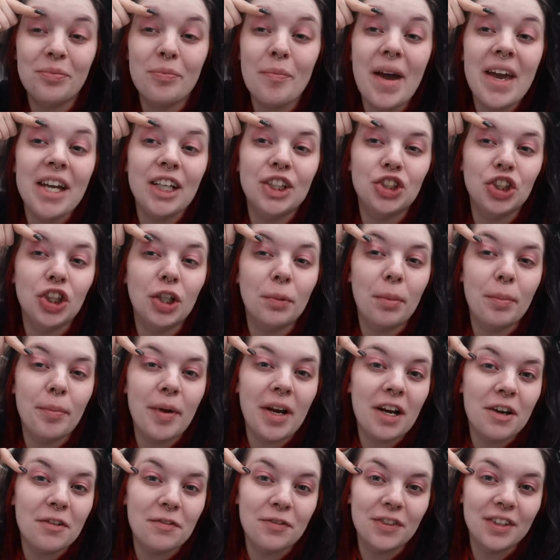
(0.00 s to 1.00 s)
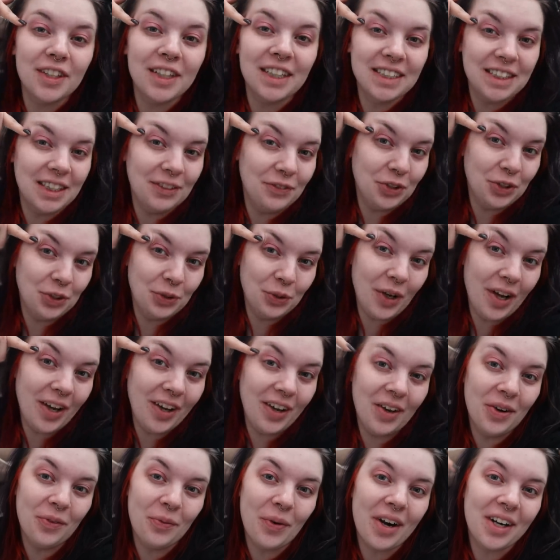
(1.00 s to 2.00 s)
Make sure you're prepared for this if you
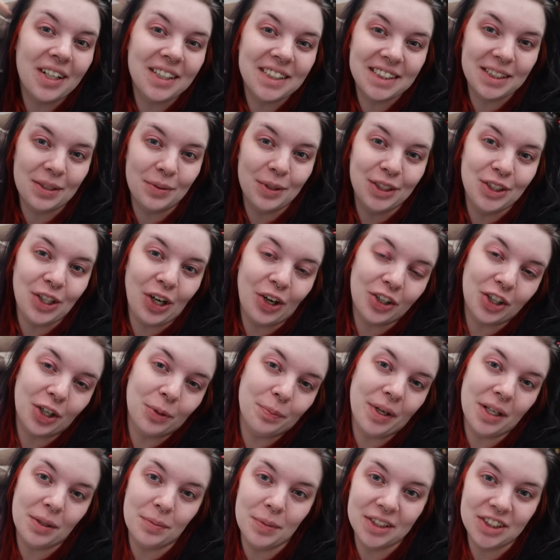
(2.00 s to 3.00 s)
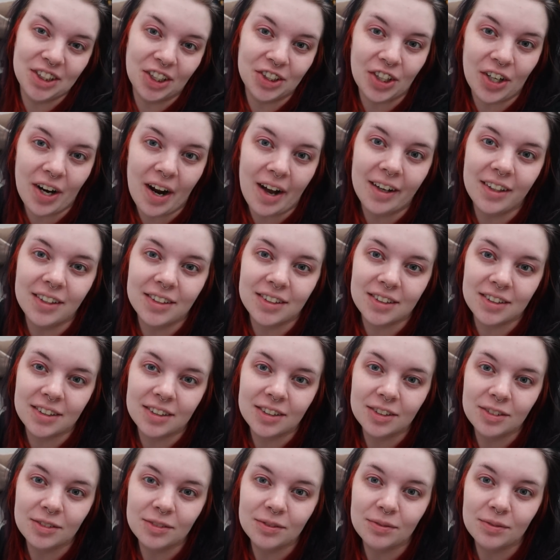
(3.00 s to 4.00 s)
wear some of the darker pigments on your eyes.